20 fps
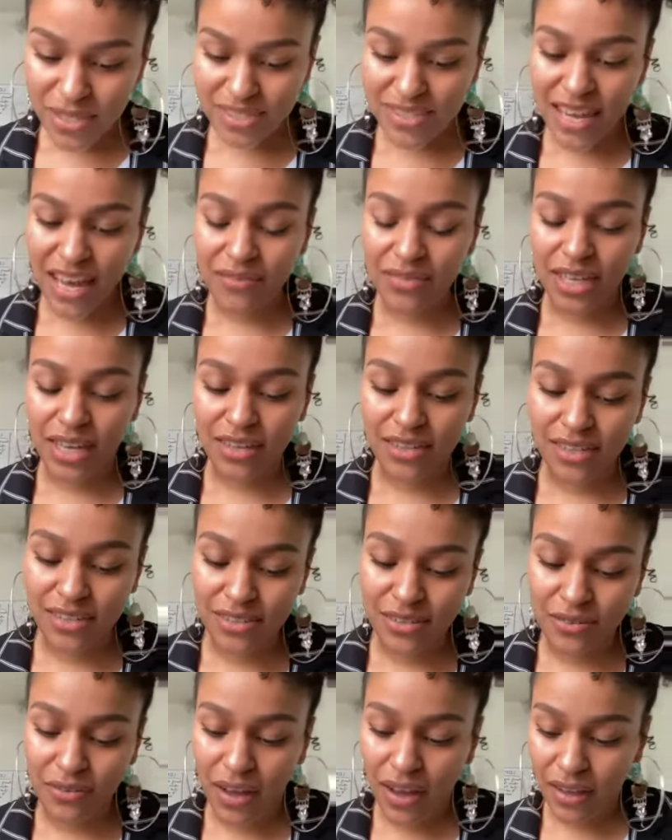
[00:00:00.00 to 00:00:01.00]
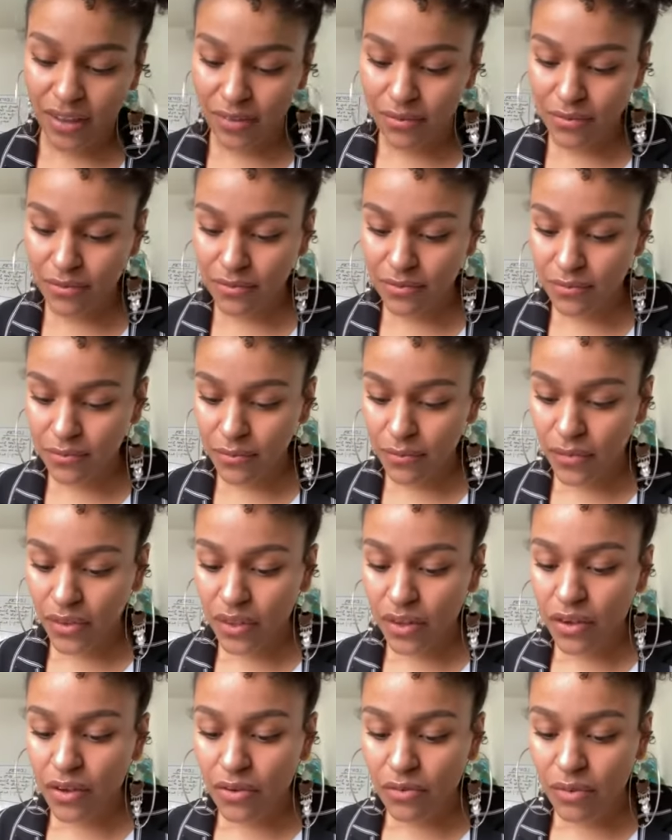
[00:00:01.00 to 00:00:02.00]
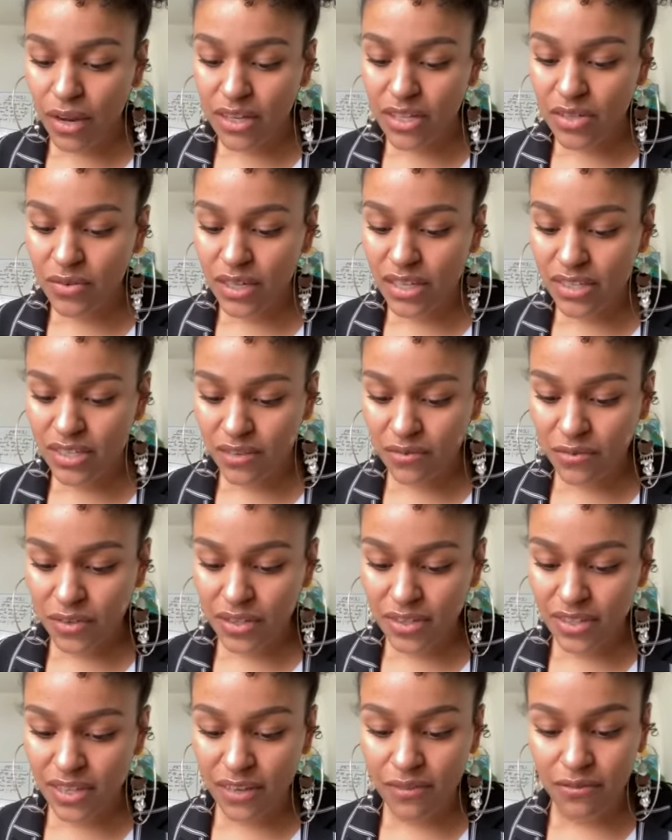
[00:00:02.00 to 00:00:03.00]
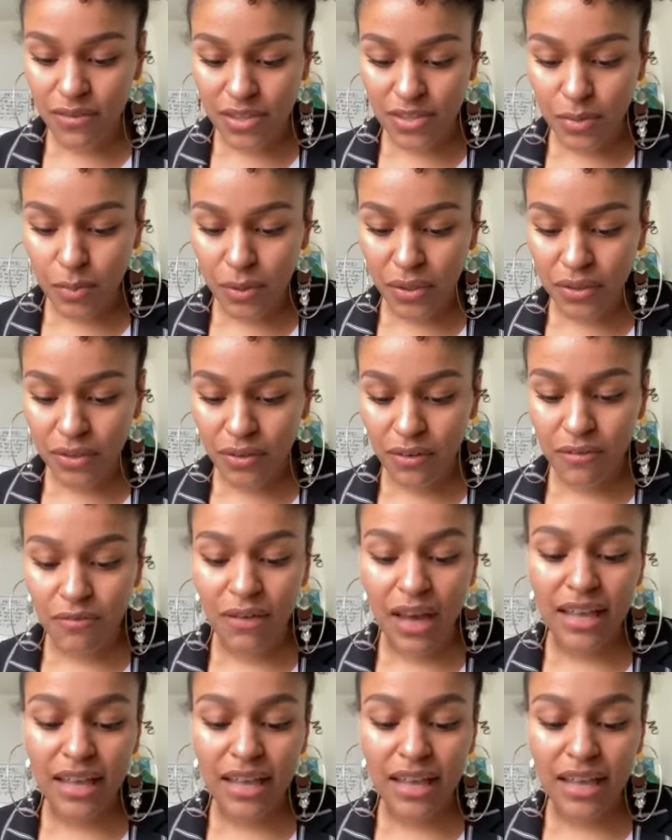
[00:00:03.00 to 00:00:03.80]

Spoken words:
Must navigate to survive. Rendering difference invisible